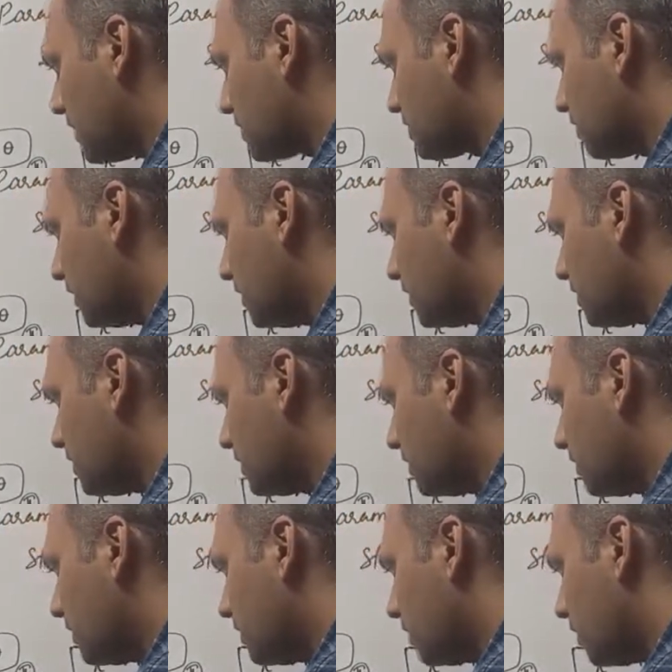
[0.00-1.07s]
square
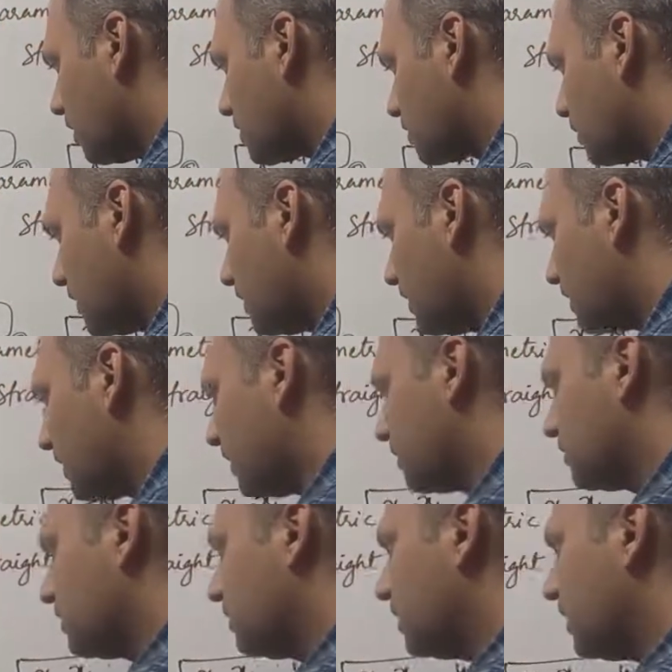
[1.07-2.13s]
cos square theta.
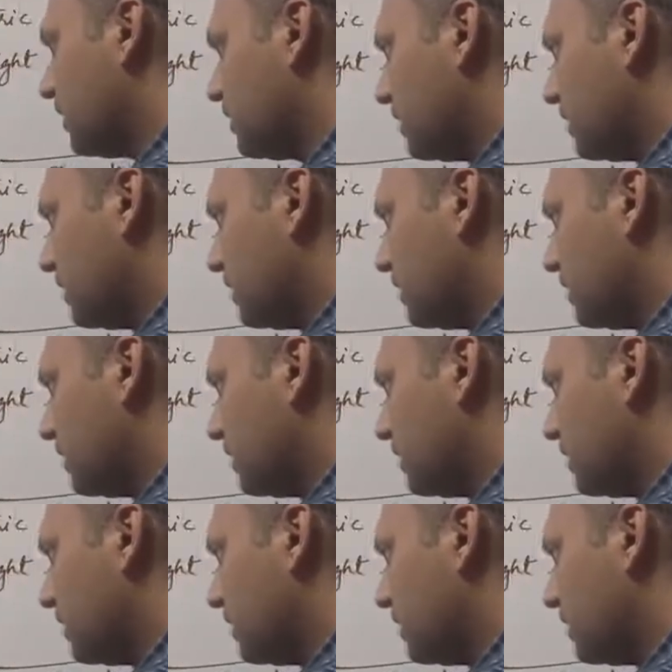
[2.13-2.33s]
Okay.